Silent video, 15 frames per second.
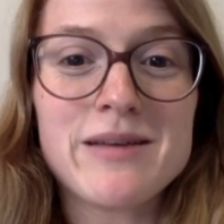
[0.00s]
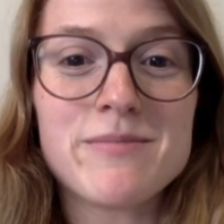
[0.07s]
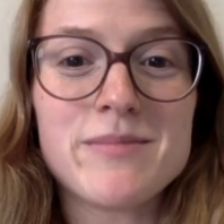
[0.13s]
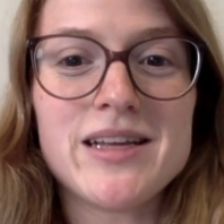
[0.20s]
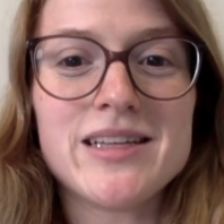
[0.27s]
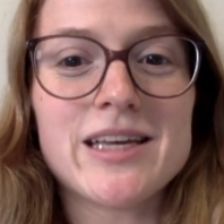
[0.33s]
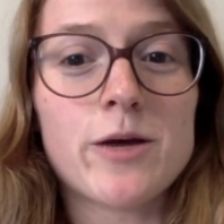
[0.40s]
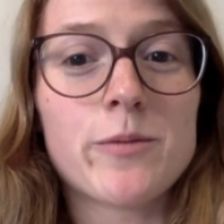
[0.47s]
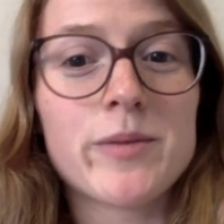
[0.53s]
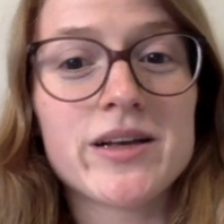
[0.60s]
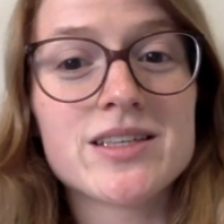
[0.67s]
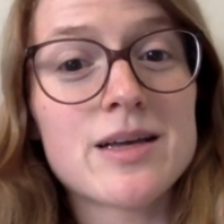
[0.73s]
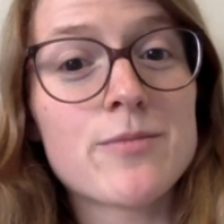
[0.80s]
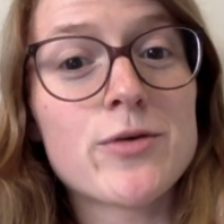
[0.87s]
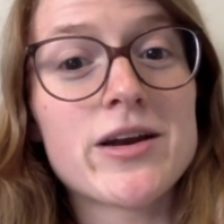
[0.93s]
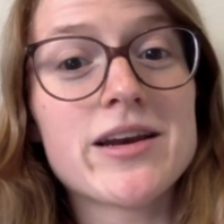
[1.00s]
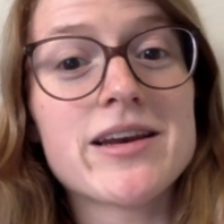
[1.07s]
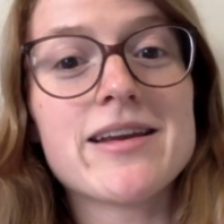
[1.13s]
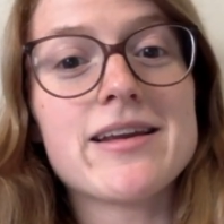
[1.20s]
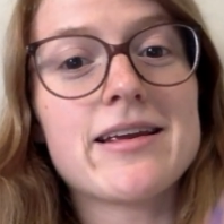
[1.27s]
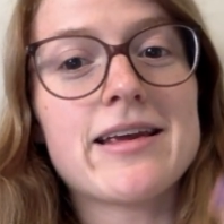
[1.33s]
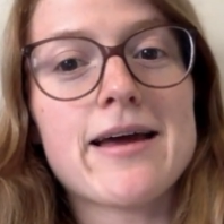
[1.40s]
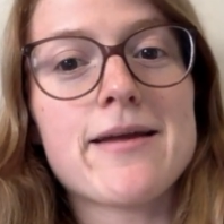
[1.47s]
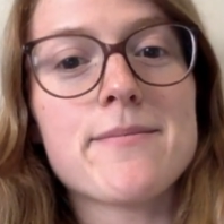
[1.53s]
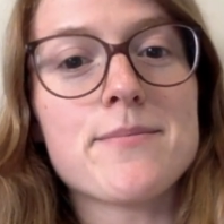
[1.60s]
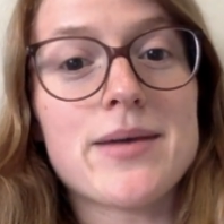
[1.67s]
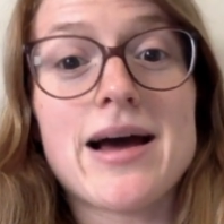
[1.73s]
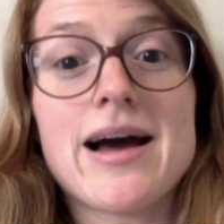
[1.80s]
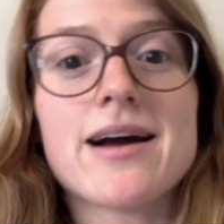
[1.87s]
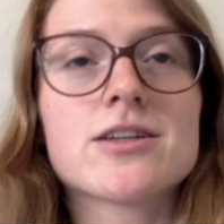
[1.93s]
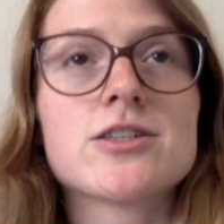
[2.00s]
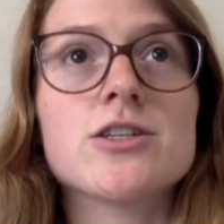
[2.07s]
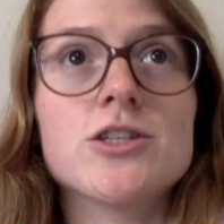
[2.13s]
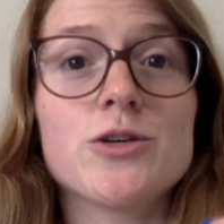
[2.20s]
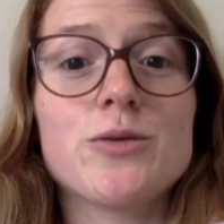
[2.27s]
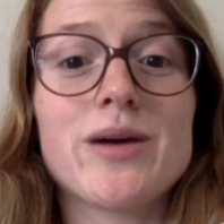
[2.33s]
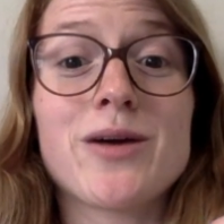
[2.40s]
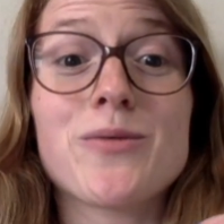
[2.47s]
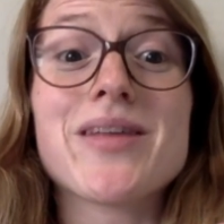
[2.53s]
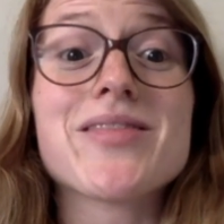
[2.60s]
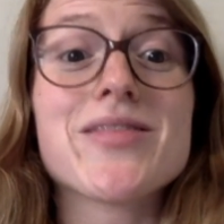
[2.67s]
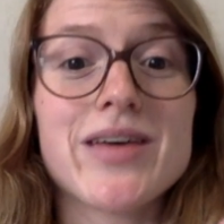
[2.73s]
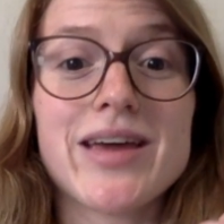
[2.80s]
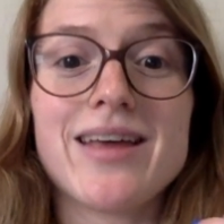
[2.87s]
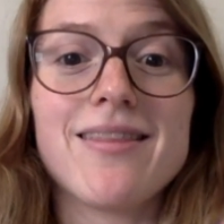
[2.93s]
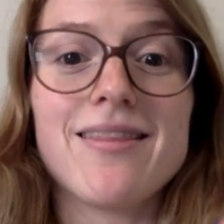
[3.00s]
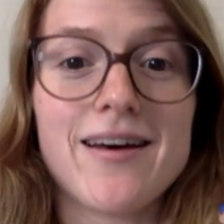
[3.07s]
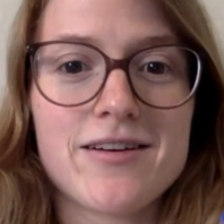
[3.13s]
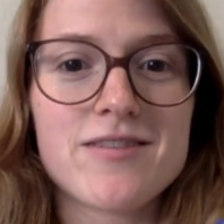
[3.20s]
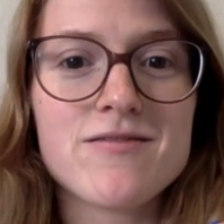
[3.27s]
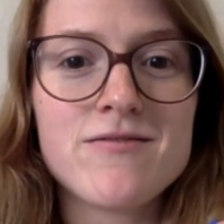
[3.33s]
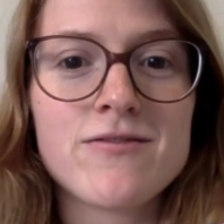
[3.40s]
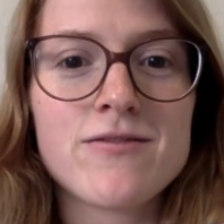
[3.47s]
means helping someone get back to doing what they love.